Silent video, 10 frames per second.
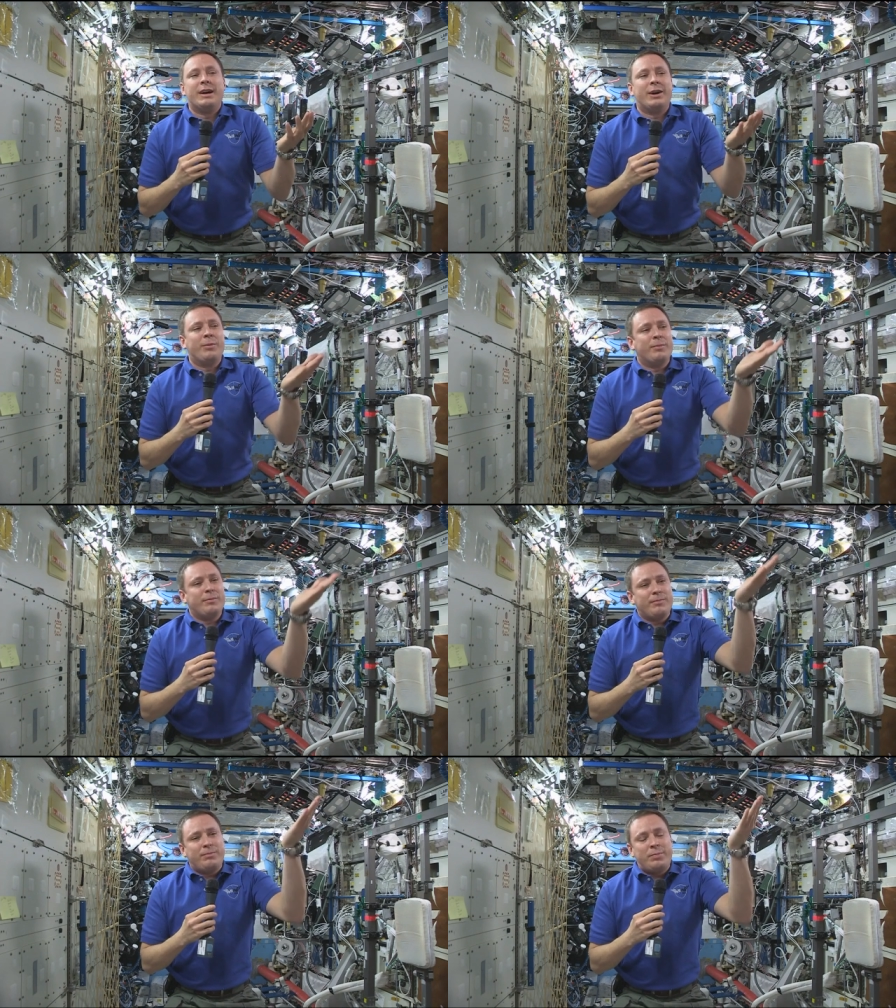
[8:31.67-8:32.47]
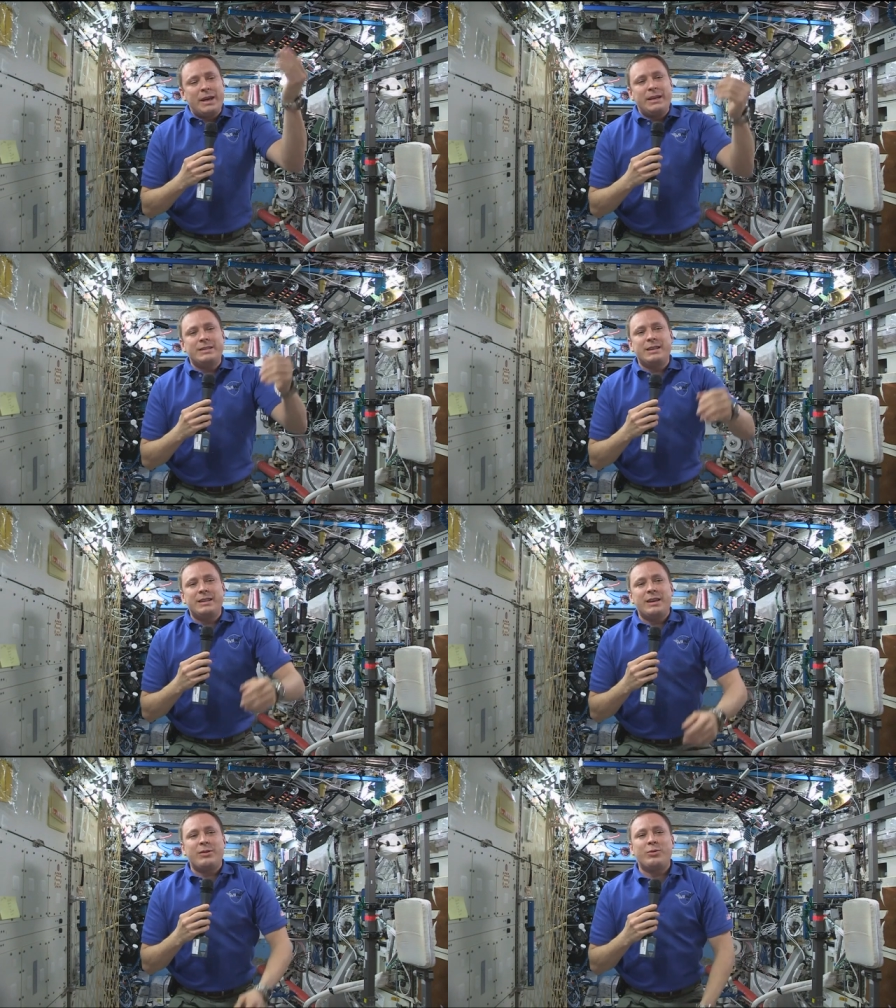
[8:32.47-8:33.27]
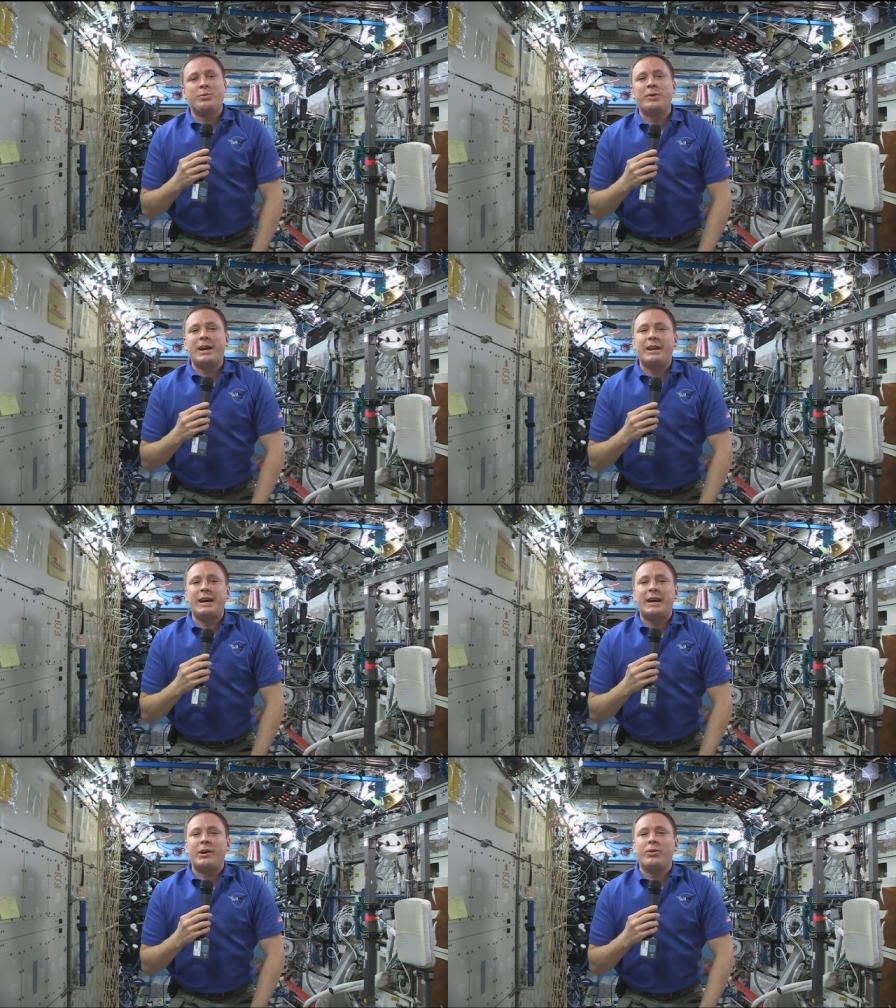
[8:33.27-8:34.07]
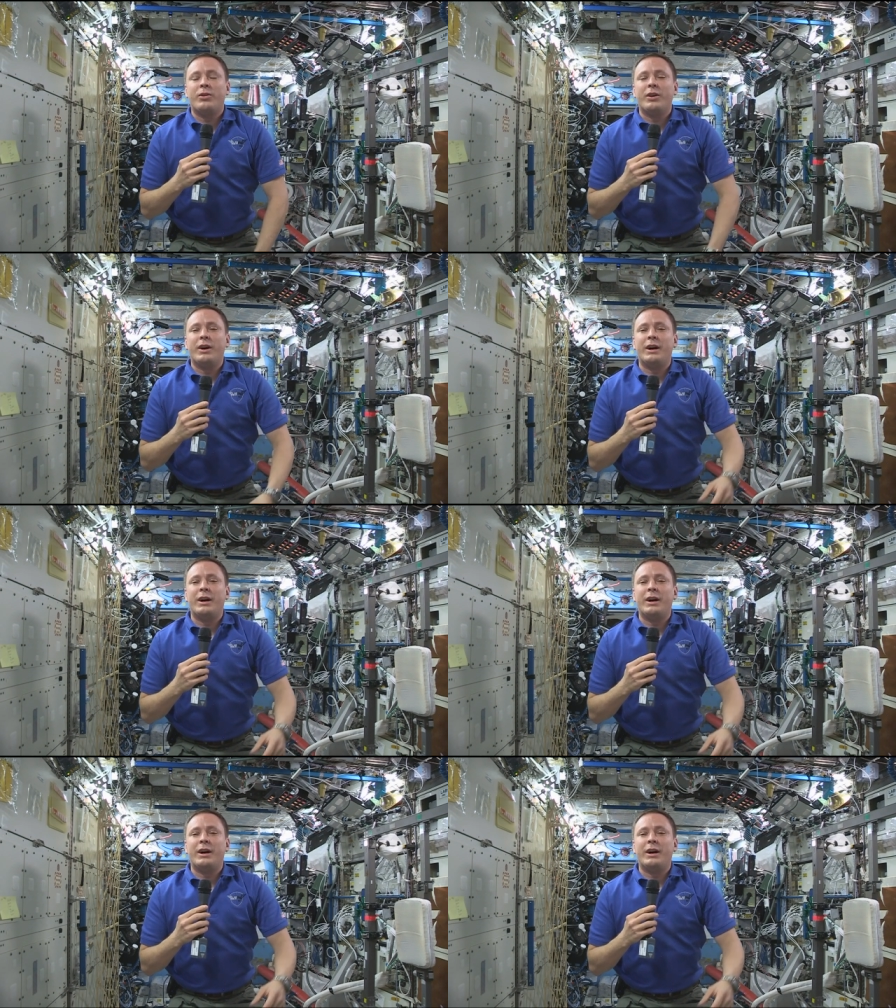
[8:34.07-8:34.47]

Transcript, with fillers: Um, Peggy's in the other room right now.